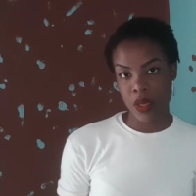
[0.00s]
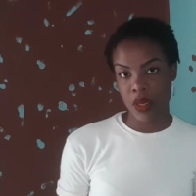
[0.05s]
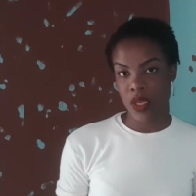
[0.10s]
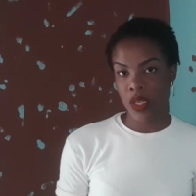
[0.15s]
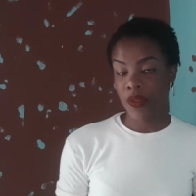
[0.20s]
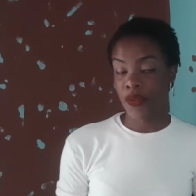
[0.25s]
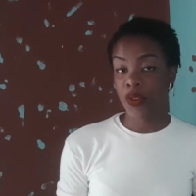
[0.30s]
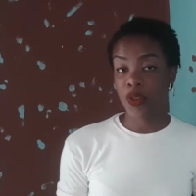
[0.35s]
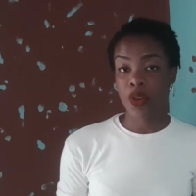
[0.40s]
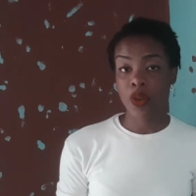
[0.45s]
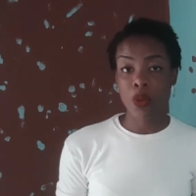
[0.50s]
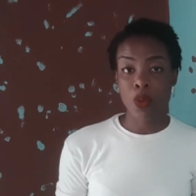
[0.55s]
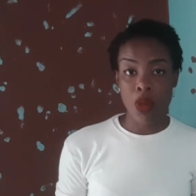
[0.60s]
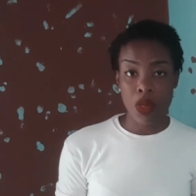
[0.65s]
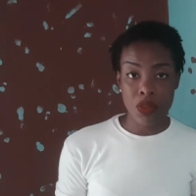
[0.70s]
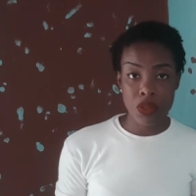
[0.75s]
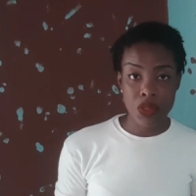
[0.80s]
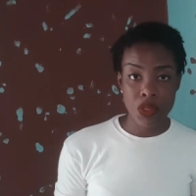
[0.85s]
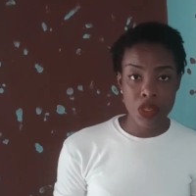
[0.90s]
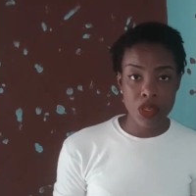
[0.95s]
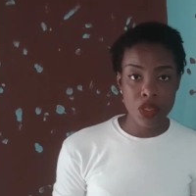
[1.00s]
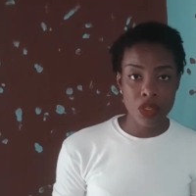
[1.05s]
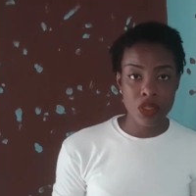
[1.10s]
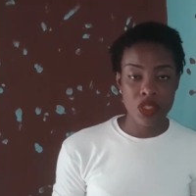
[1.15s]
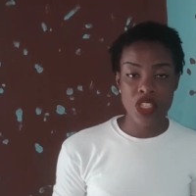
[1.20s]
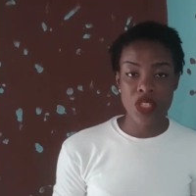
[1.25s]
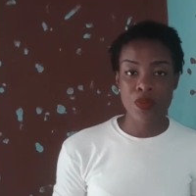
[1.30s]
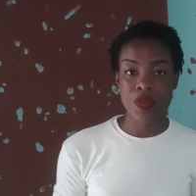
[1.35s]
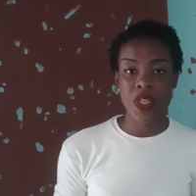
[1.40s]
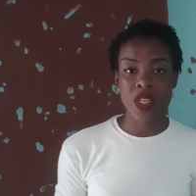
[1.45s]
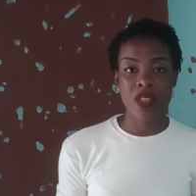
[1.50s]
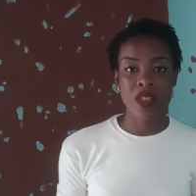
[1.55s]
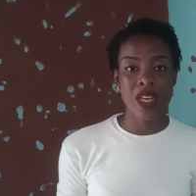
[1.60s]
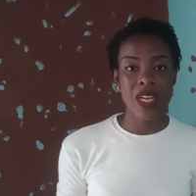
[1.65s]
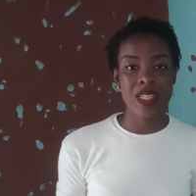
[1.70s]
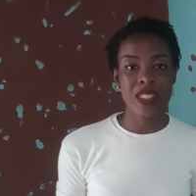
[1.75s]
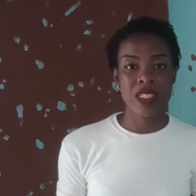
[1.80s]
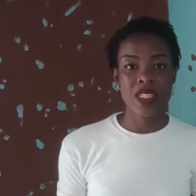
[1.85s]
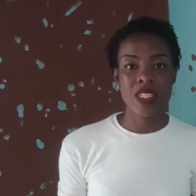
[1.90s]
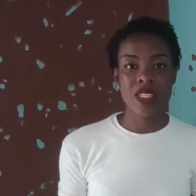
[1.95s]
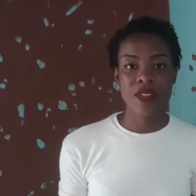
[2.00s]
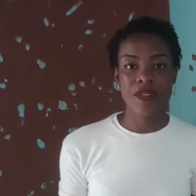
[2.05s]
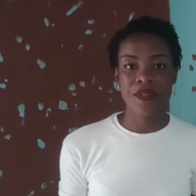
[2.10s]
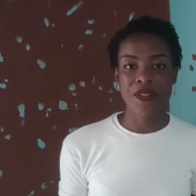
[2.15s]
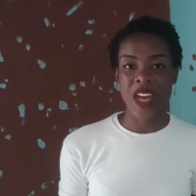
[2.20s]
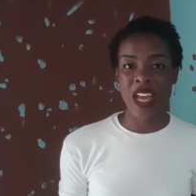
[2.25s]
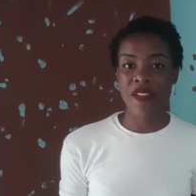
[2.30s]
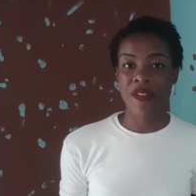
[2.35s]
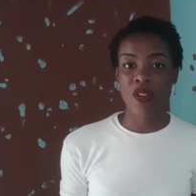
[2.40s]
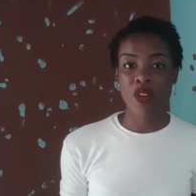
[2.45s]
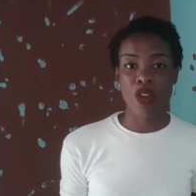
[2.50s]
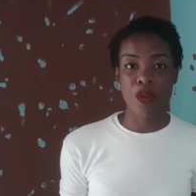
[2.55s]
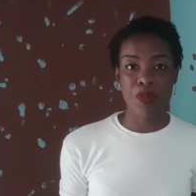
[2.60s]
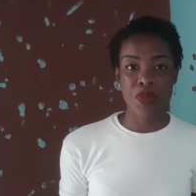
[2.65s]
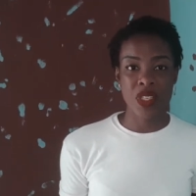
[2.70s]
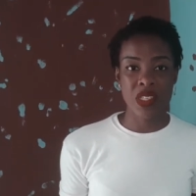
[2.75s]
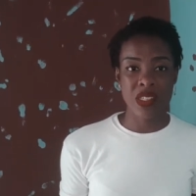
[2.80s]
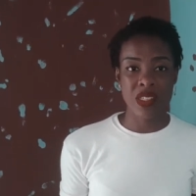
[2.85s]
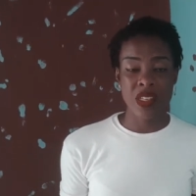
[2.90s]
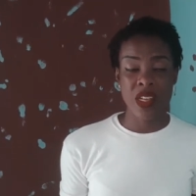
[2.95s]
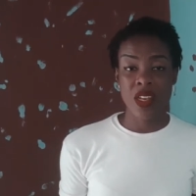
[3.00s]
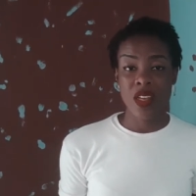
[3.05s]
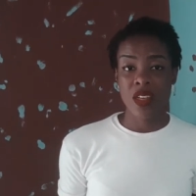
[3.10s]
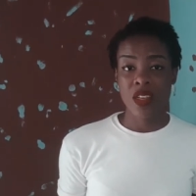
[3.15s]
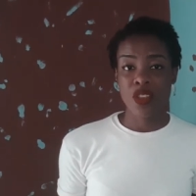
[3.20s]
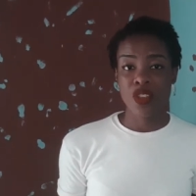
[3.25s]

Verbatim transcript: But if you don't want to, just make at least five copies.